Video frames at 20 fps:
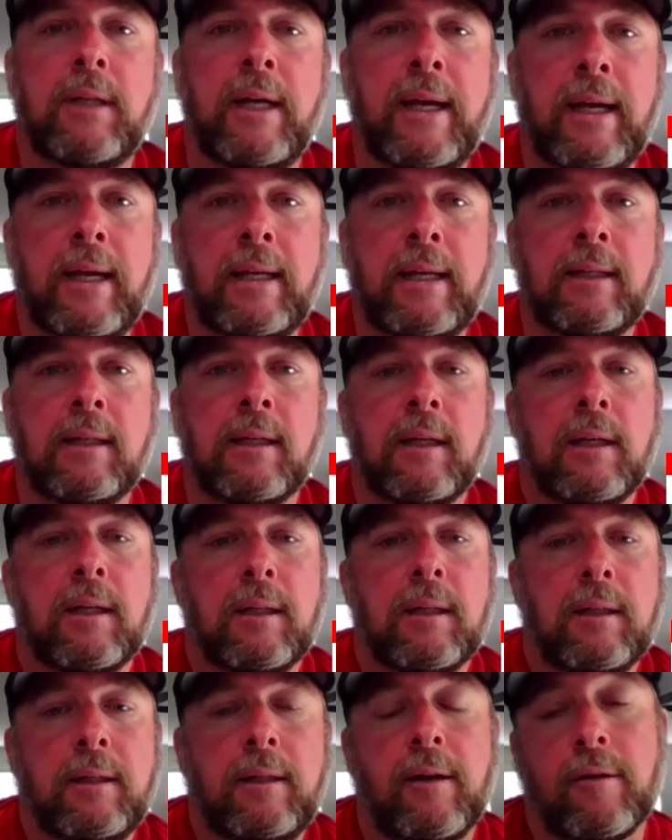And,
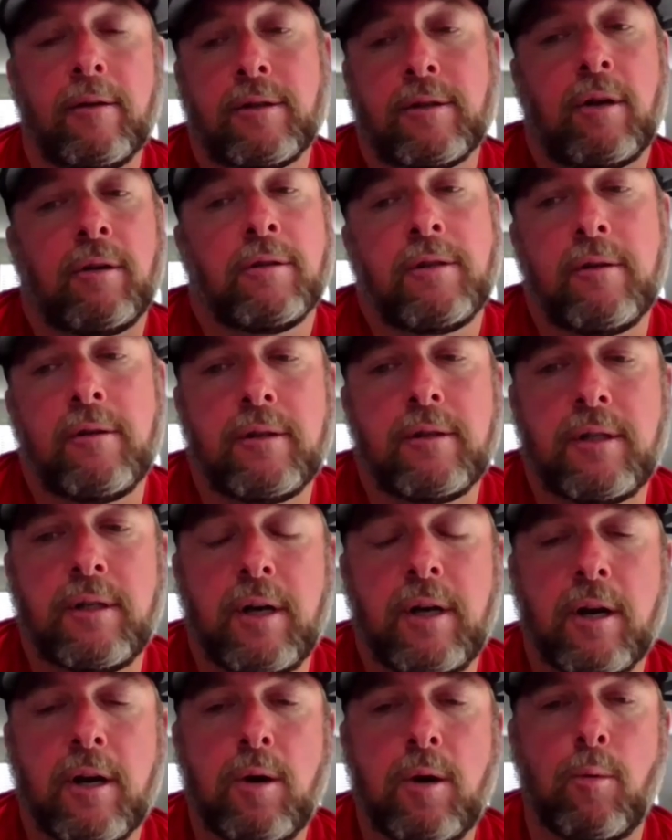you know, there's also the
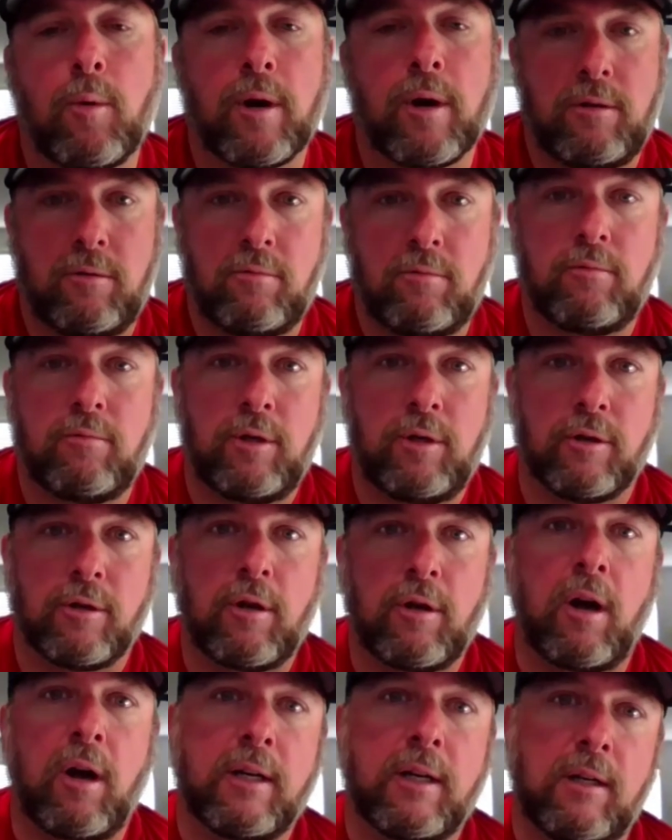scenario where you're
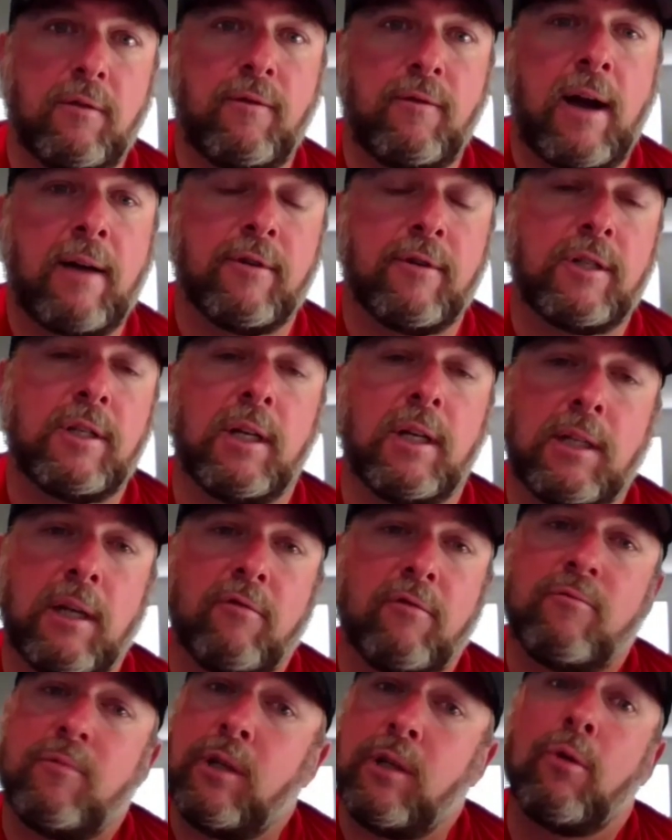talking to 5 or 6
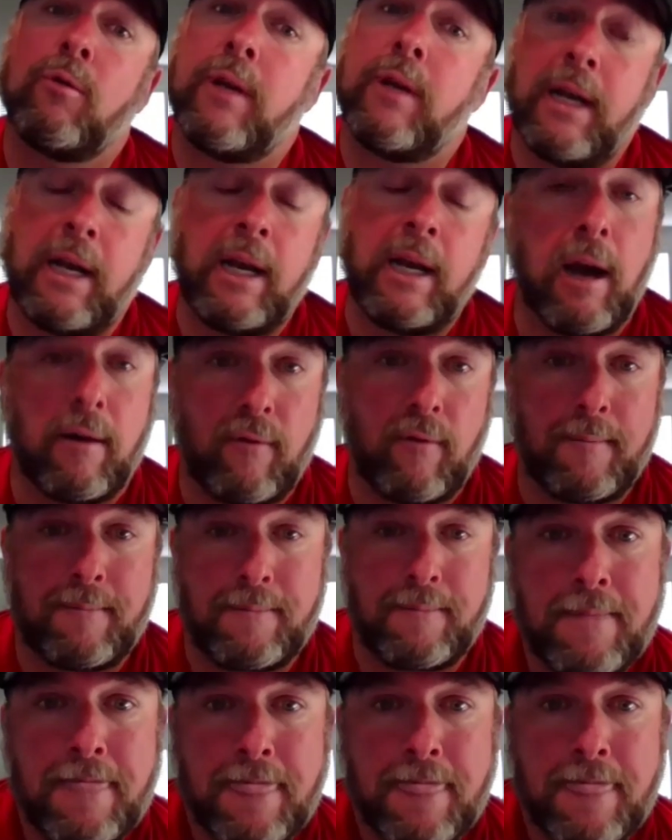of them, you don't get any of them.